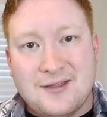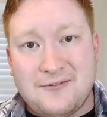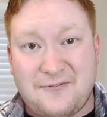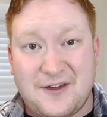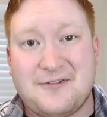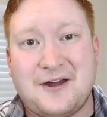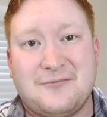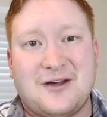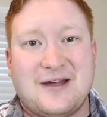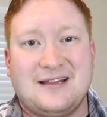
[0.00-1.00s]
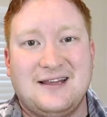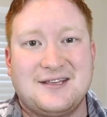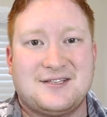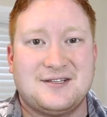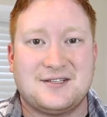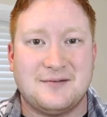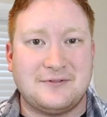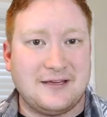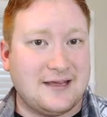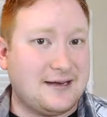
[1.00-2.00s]
The fifth item on my list is
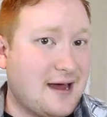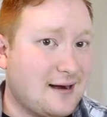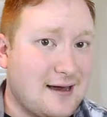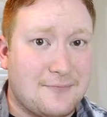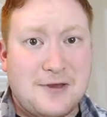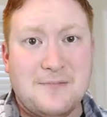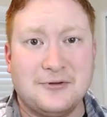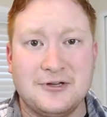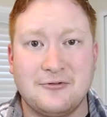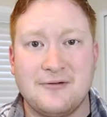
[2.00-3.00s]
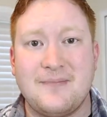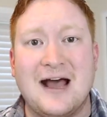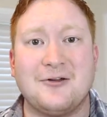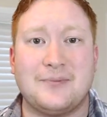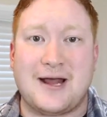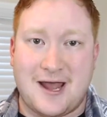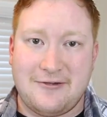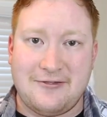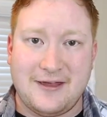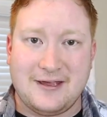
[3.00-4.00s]
something that not a lot of people know about, but I
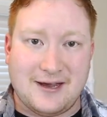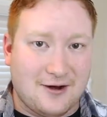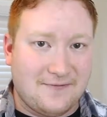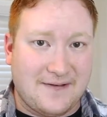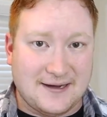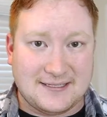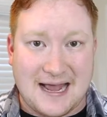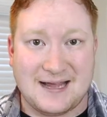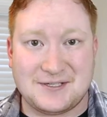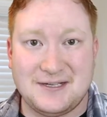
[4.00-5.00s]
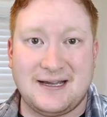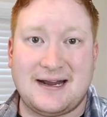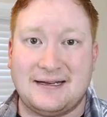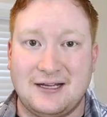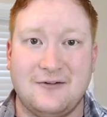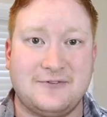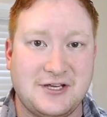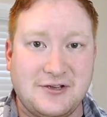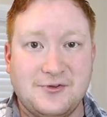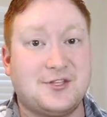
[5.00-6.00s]
think are fantastic, and I love to
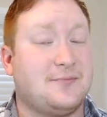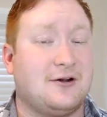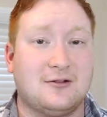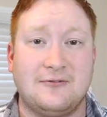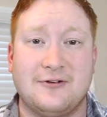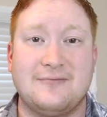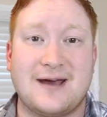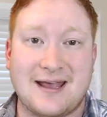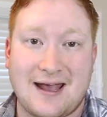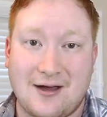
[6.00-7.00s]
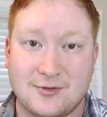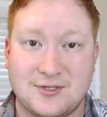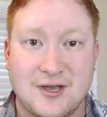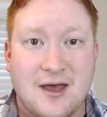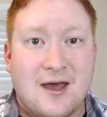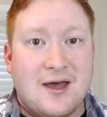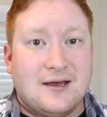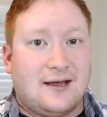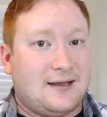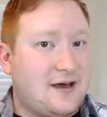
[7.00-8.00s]
use them all over in my house.
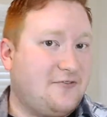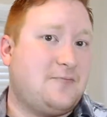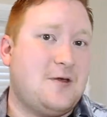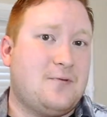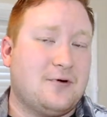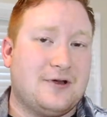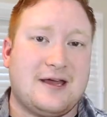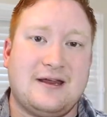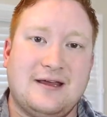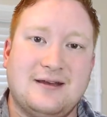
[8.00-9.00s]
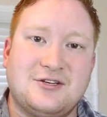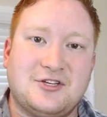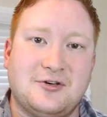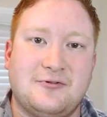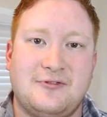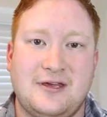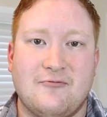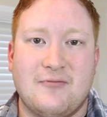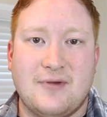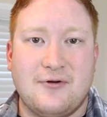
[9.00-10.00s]
A lot of people are getting into the
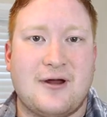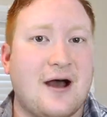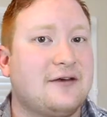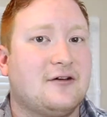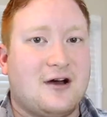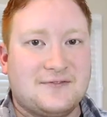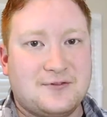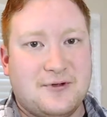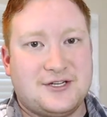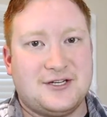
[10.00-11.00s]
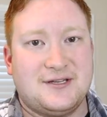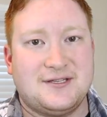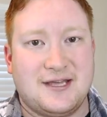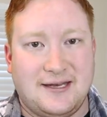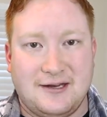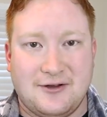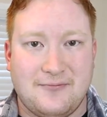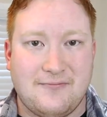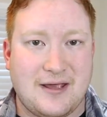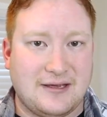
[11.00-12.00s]
remote on and off switches
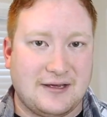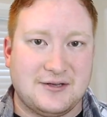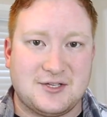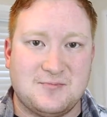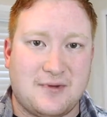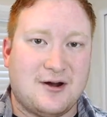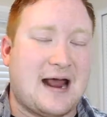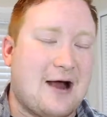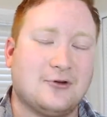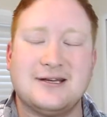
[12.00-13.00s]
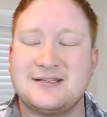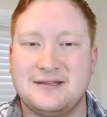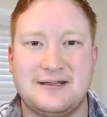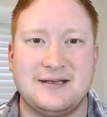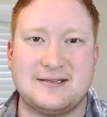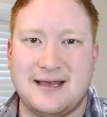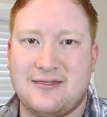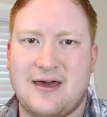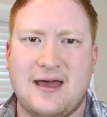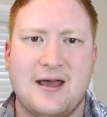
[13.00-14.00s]
and, making smart outlets and things like
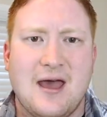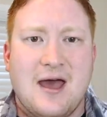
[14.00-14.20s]
that,